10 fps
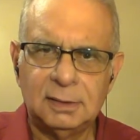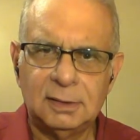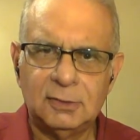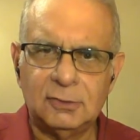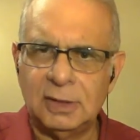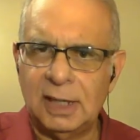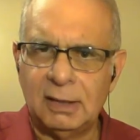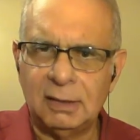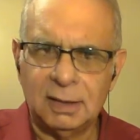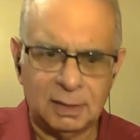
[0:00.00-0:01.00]
So now,
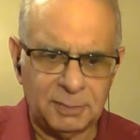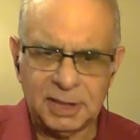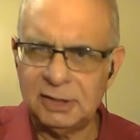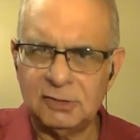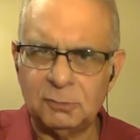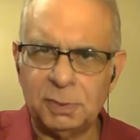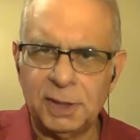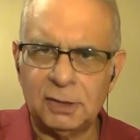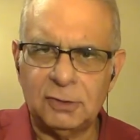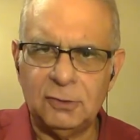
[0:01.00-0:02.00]
let me get this
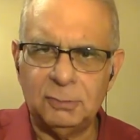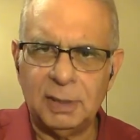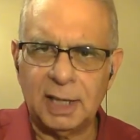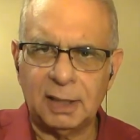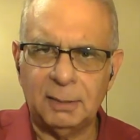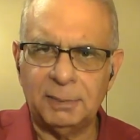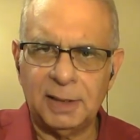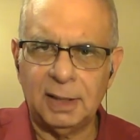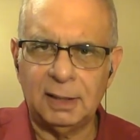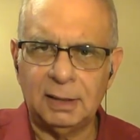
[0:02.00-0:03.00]
player queued back up
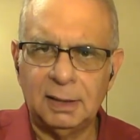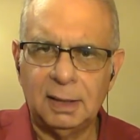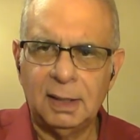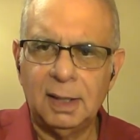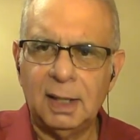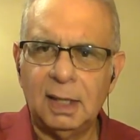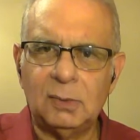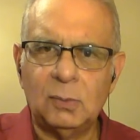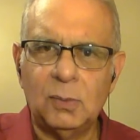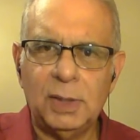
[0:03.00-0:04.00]
again,
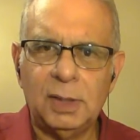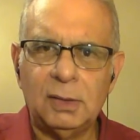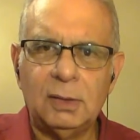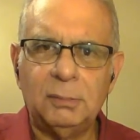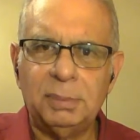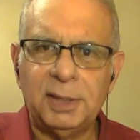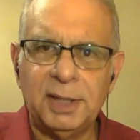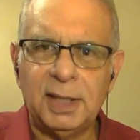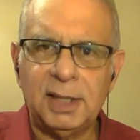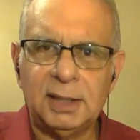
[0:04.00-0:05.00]
and we'll
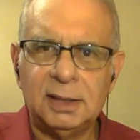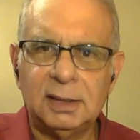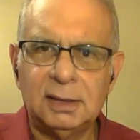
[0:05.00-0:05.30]
play